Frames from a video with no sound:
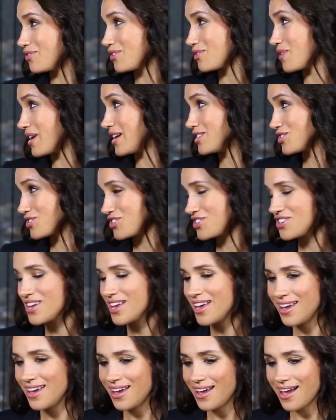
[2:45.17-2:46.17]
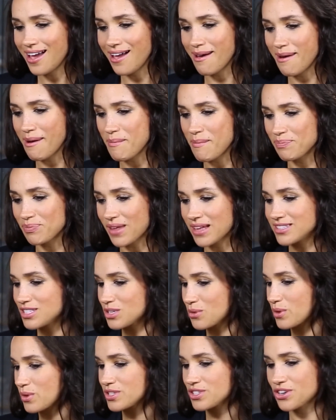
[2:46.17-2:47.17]
But once you see that video,
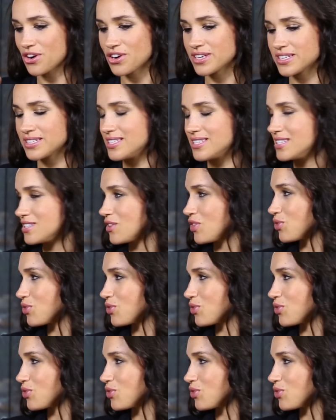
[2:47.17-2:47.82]
it's hard to unsee